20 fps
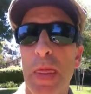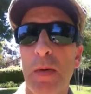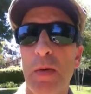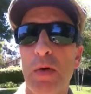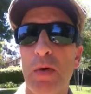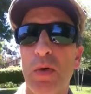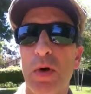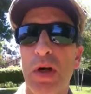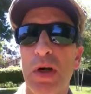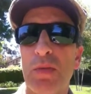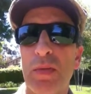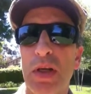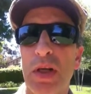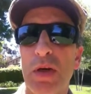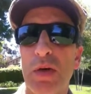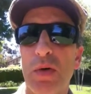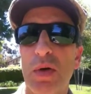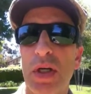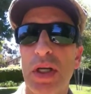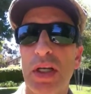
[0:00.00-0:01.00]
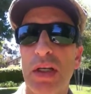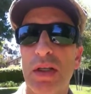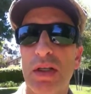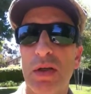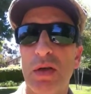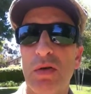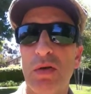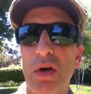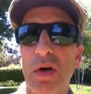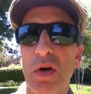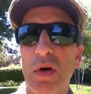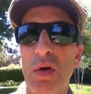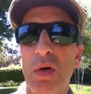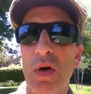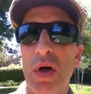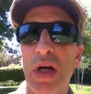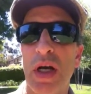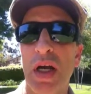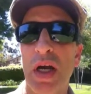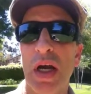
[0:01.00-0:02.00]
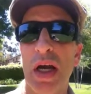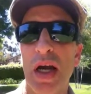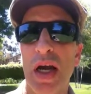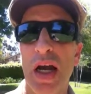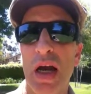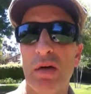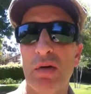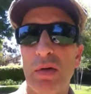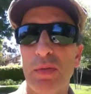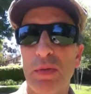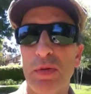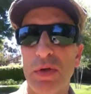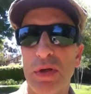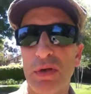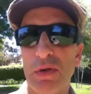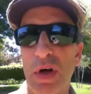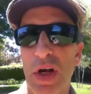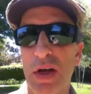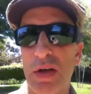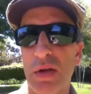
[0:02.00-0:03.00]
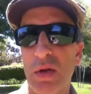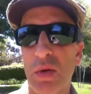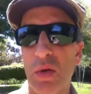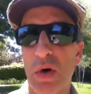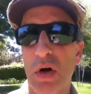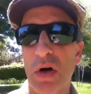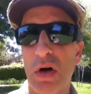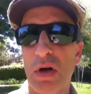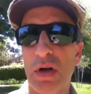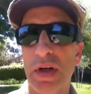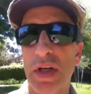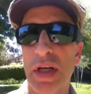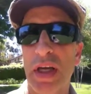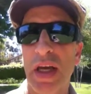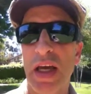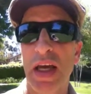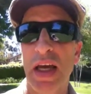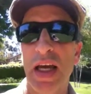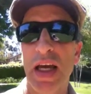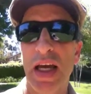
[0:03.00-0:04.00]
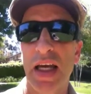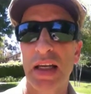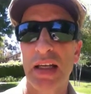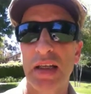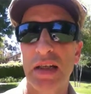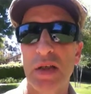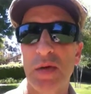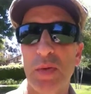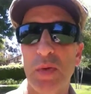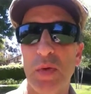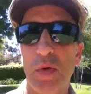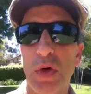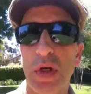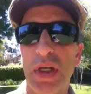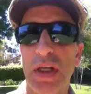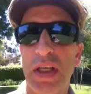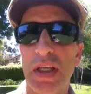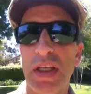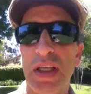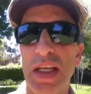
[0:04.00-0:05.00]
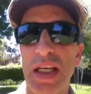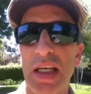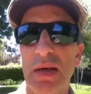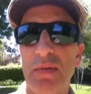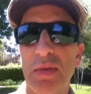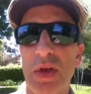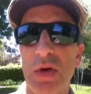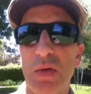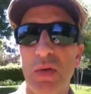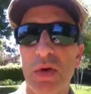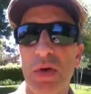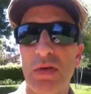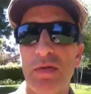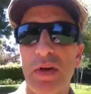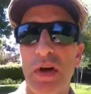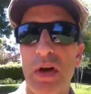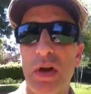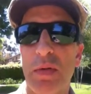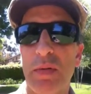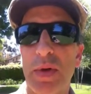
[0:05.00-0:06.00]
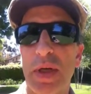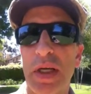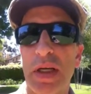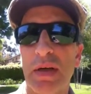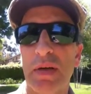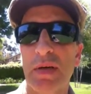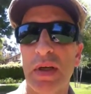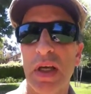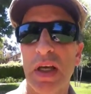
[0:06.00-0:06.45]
What we're going to be doing to grow our ripples around the world and to support the team that we're developing